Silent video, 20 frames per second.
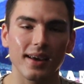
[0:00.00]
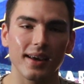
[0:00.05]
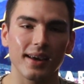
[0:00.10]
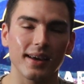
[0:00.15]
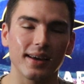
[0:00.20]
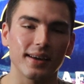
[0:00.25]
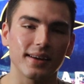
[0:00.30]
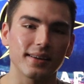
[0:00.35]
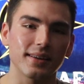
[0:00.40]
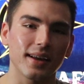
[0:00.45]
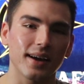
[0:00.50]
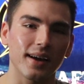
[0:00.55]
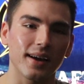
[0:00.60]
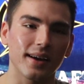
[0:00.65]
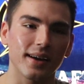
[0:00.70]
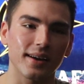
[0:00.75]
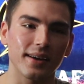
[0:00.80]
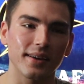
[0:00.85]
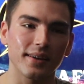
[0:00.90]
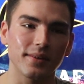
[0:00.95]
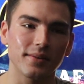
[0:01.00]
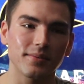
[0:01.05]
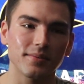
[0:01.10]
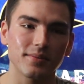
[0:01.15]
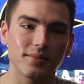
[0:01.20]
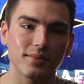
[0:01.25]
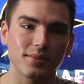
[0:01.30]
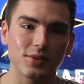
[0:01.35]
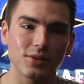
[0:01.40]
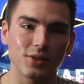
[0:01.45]
And I
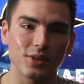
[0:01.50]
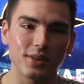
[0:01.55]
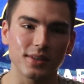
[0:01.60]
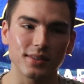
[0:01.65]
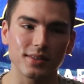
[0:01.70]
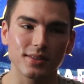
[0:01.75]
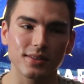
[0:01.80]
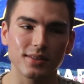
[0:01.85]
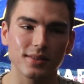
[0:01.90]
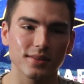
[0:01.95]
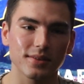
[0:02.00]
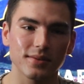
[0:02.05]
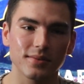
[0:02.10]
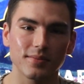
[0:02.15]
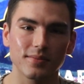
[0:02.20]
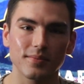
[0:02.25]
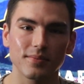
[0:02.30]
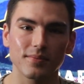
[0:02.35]
just